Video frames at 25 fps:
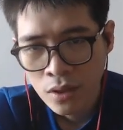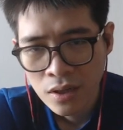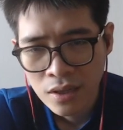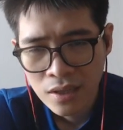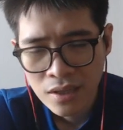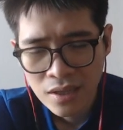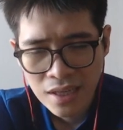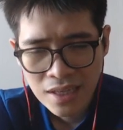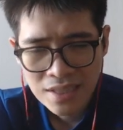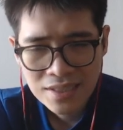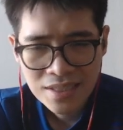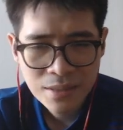
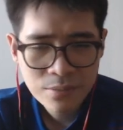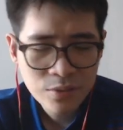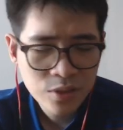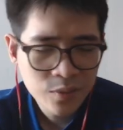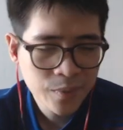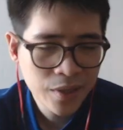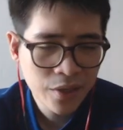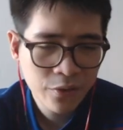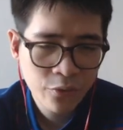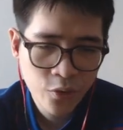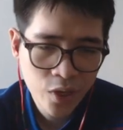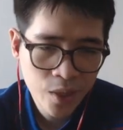It seems to be a
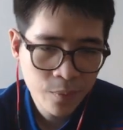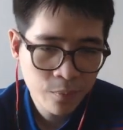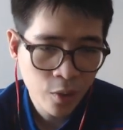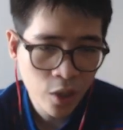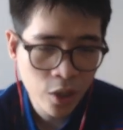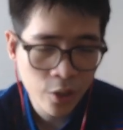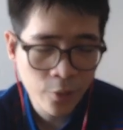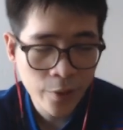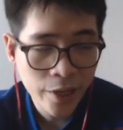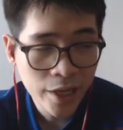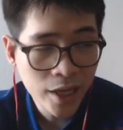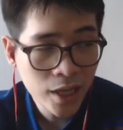free pawn,
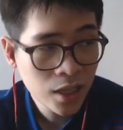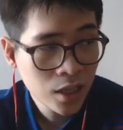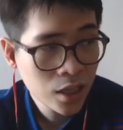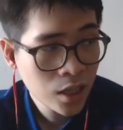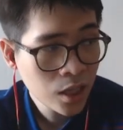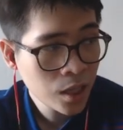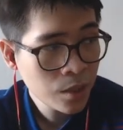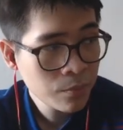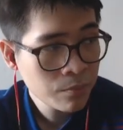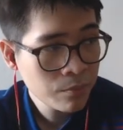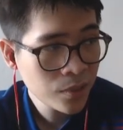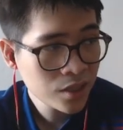right?
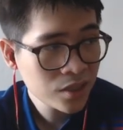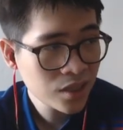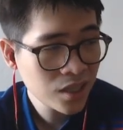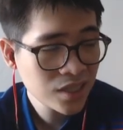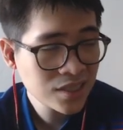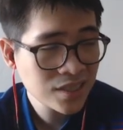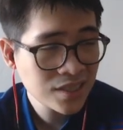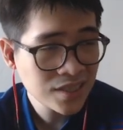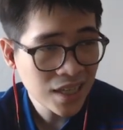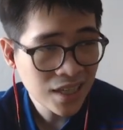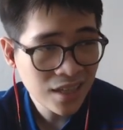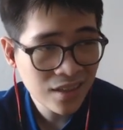But the
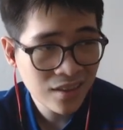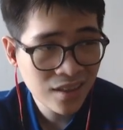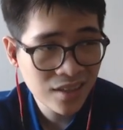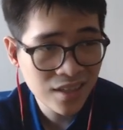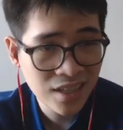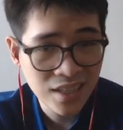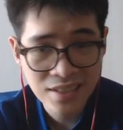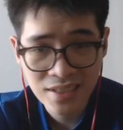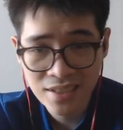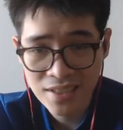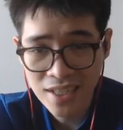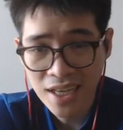sad thing
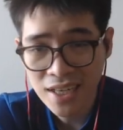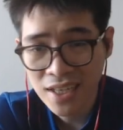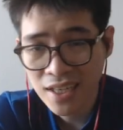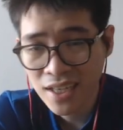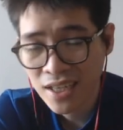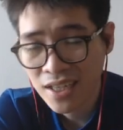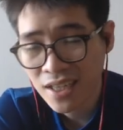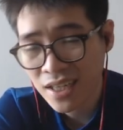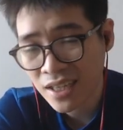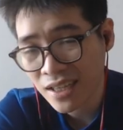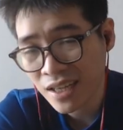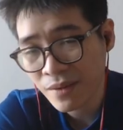is that it
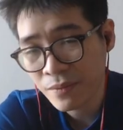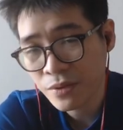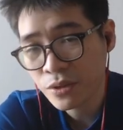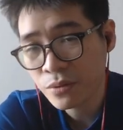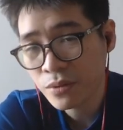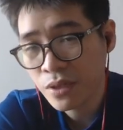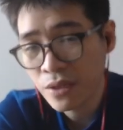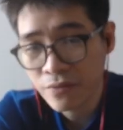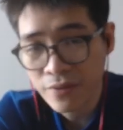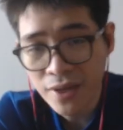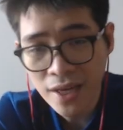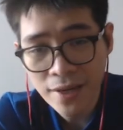allows should
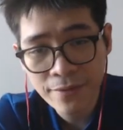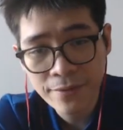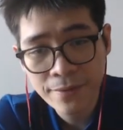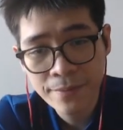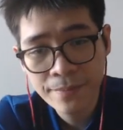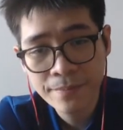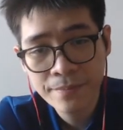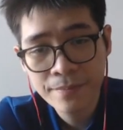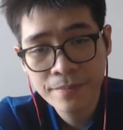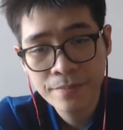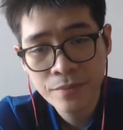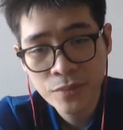d5.
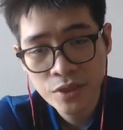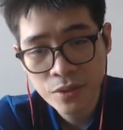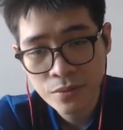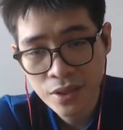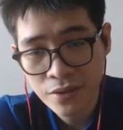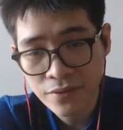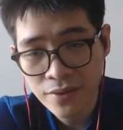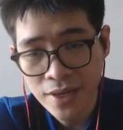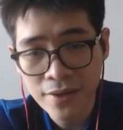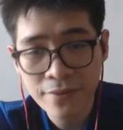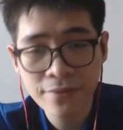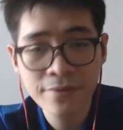Should
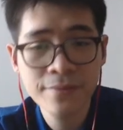d5.